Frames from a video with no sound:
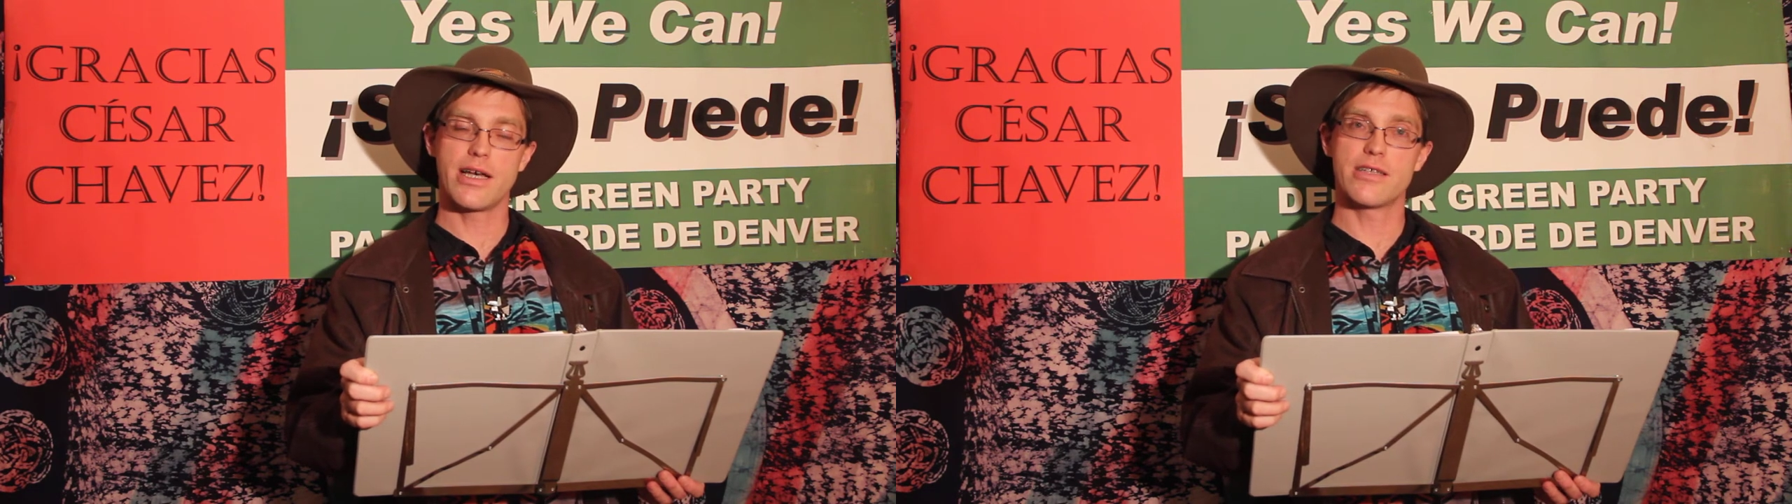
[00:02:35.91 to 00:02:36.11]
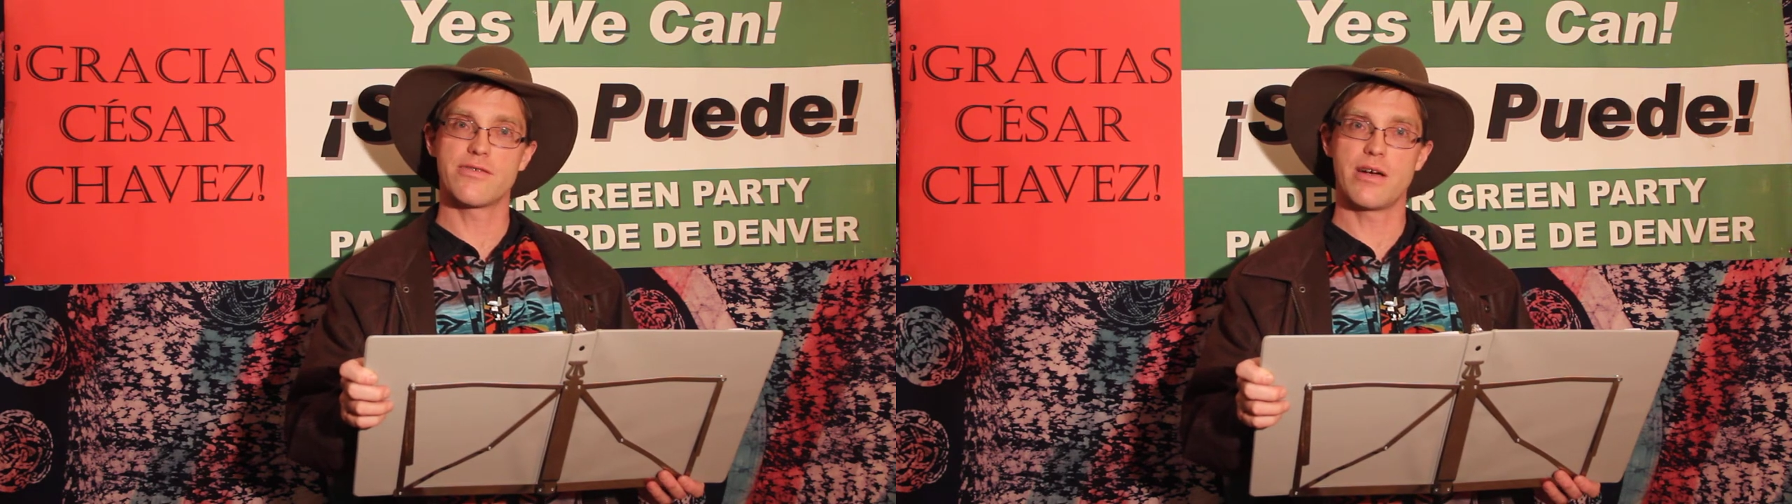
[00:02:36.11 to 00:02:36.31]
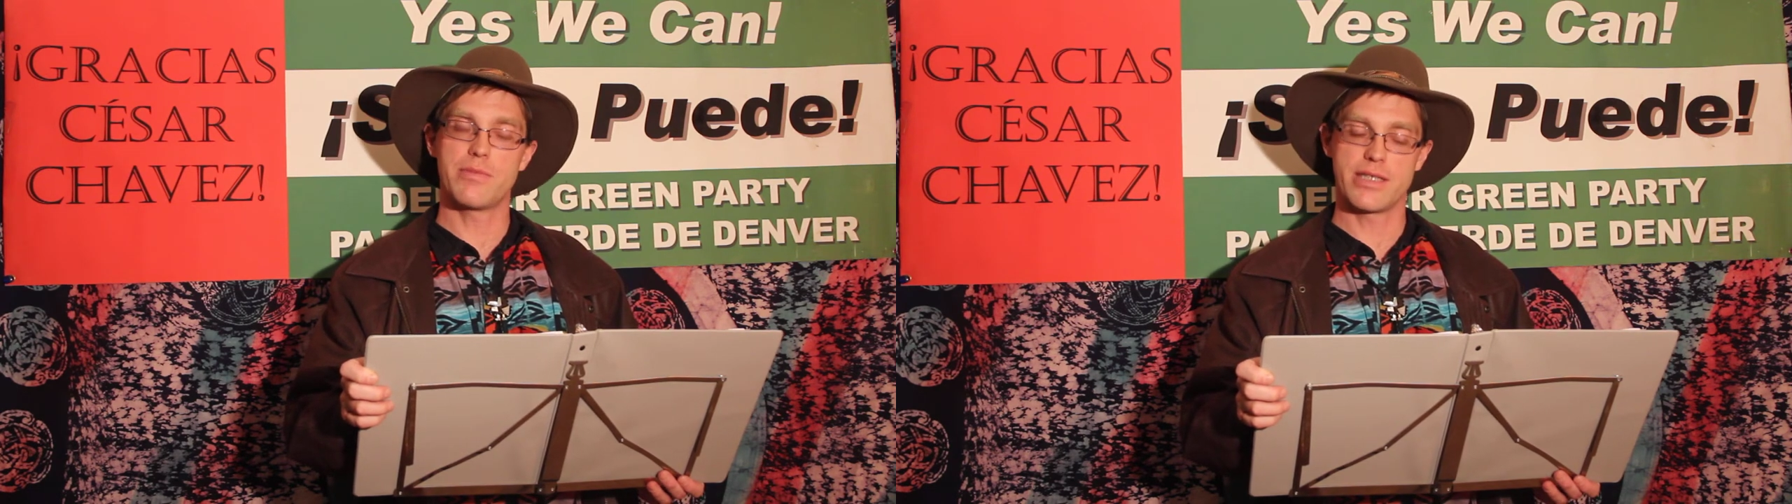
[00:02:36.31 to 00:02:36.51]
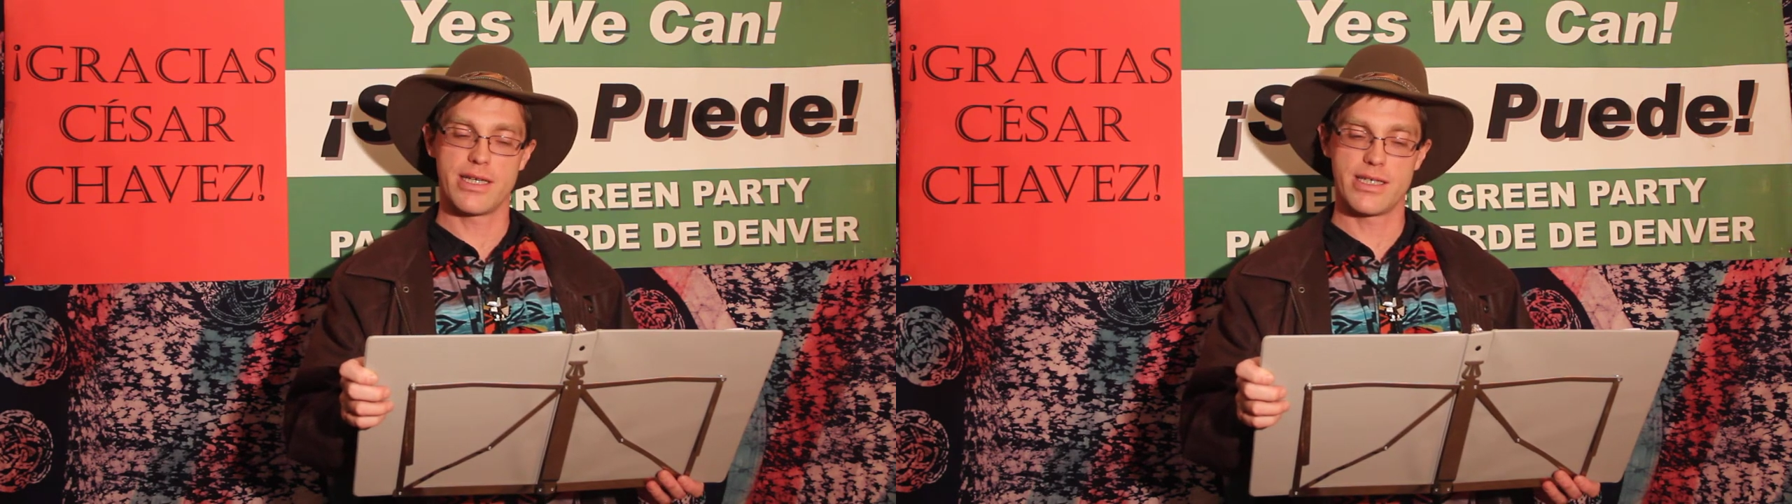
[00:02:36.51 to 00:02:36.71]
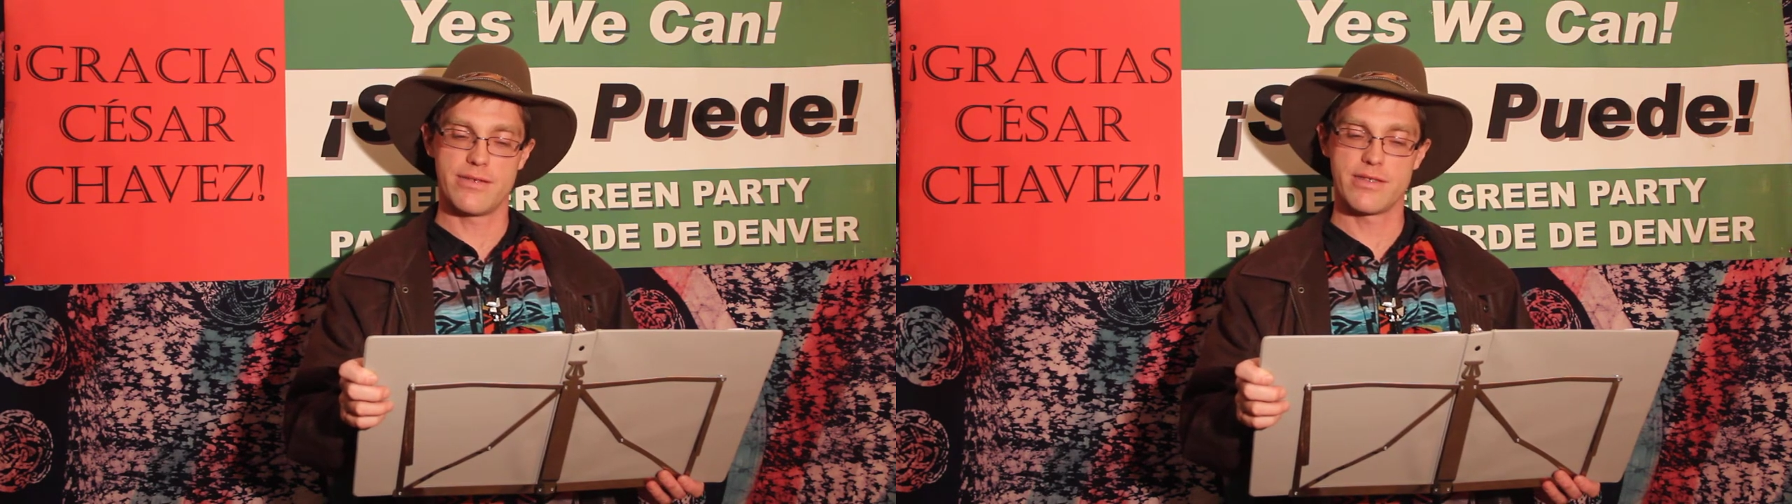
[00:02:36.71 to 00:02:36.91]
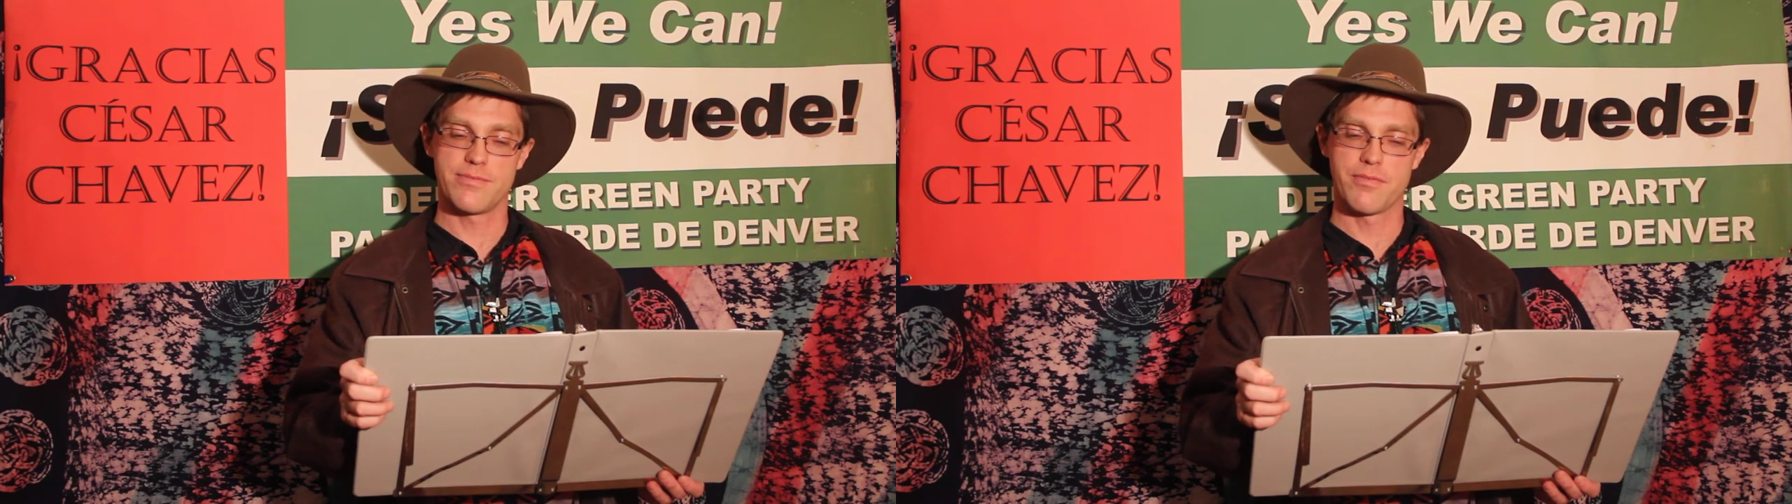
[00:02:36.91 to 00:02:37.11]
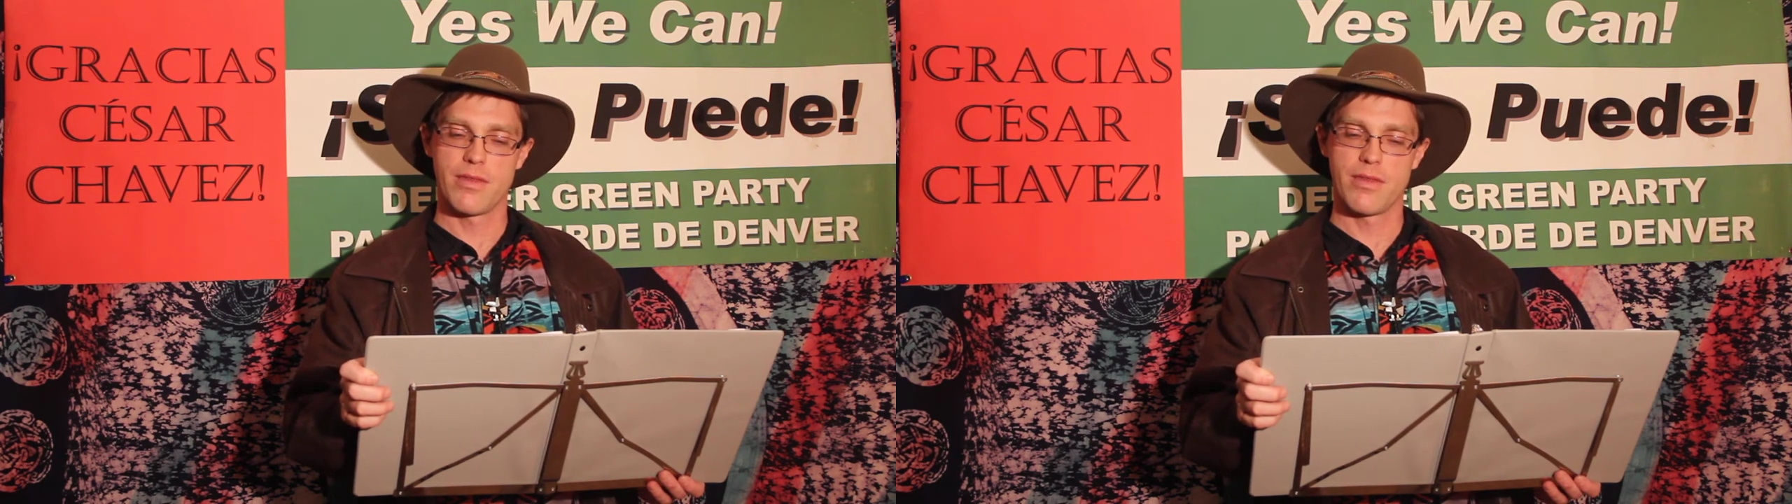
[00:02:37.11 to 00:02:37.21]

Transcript: House of Representatives